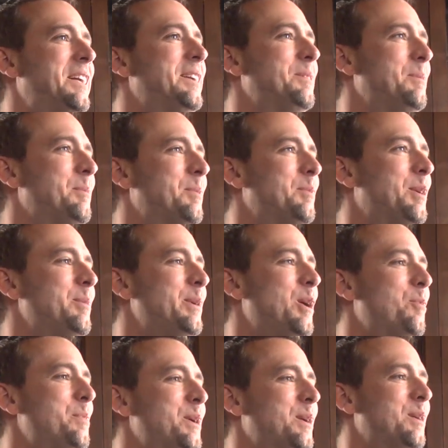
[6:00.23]
done and I'm going to be
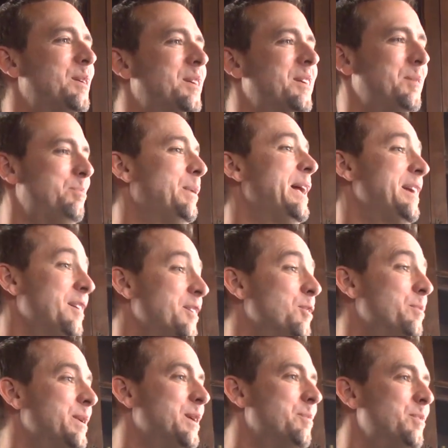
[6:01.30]
planning on
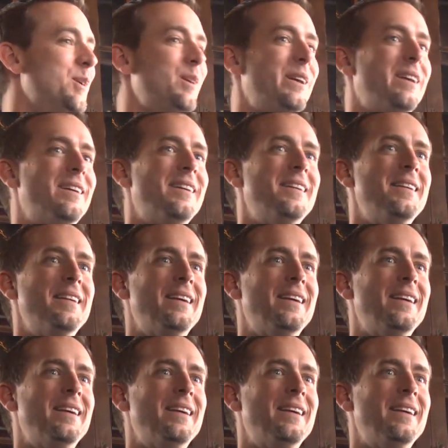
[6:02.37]
opening a brewery.